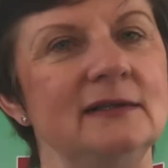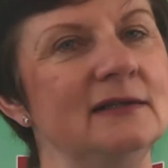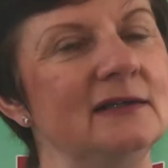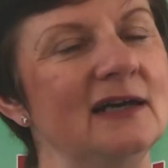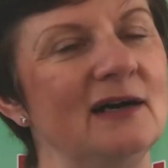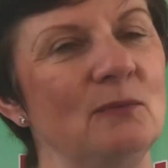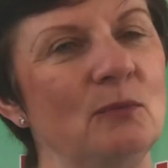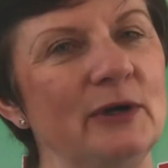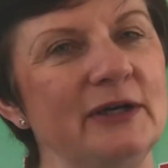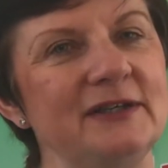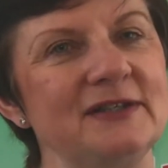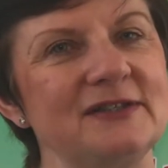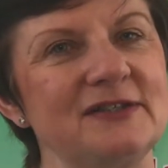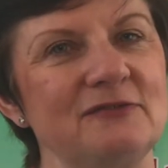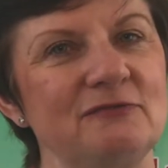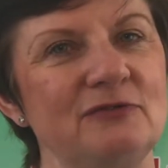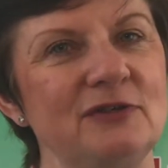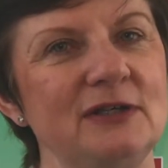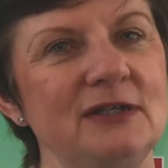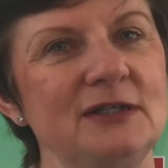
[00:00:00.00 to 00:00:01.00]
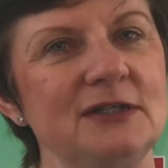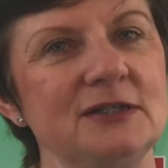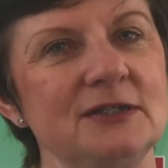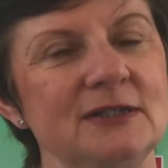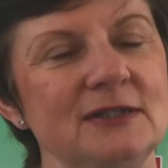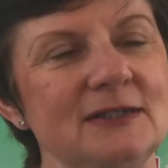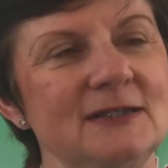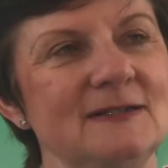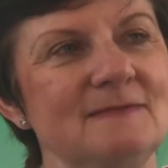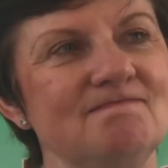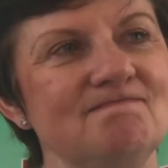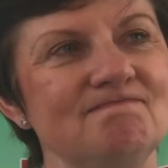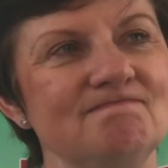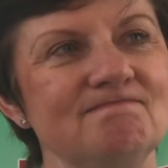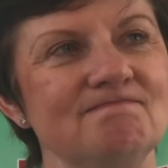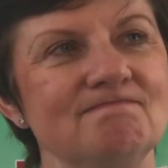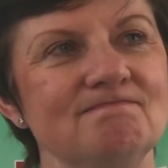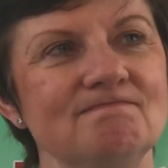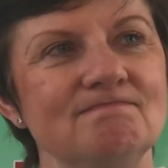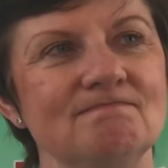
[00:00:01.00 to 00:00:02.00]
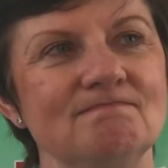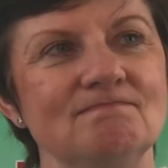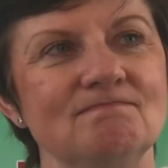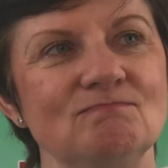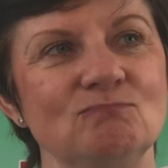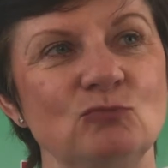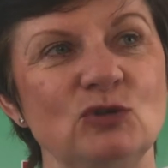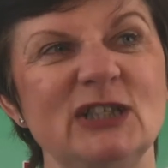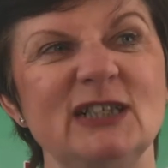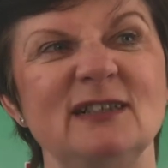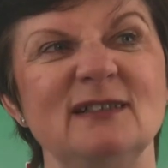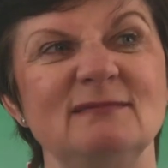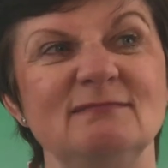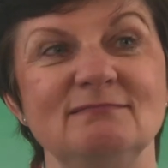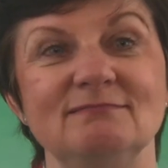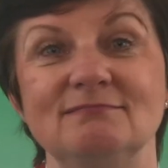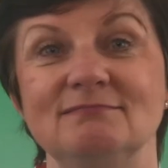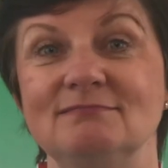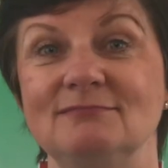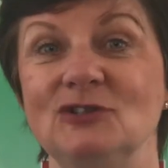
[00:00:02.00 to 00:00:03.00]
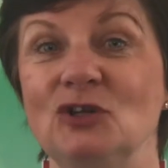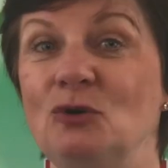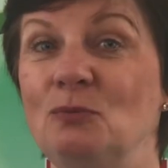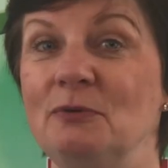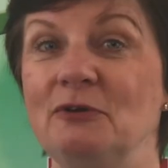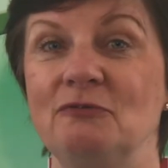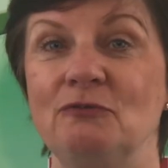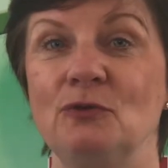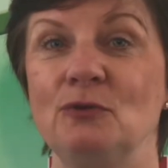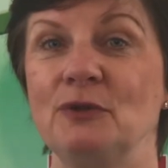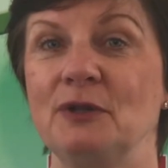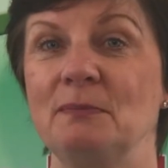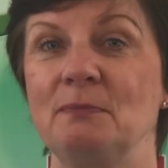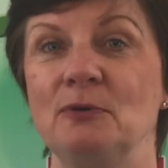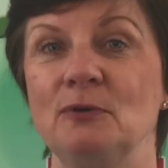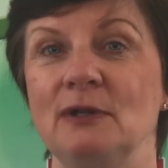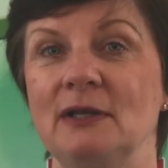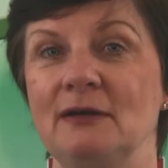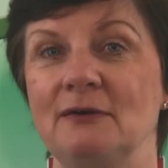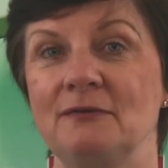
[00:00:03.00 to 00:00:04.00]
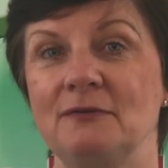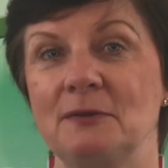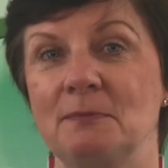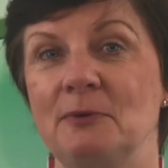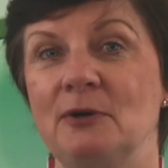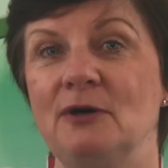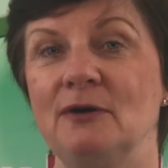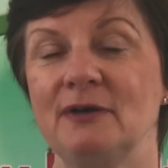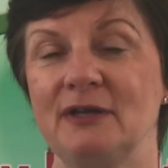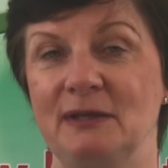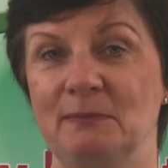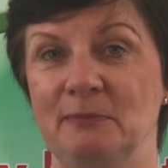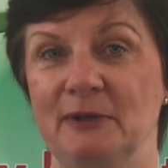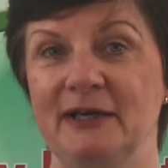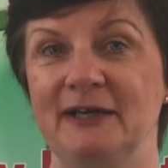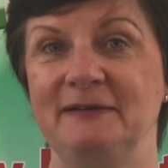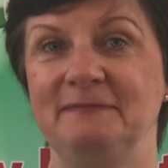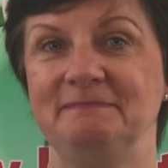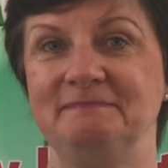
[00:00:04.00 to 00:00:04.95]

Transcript: And when does it finish? Well, not before they pull out of the parking bay.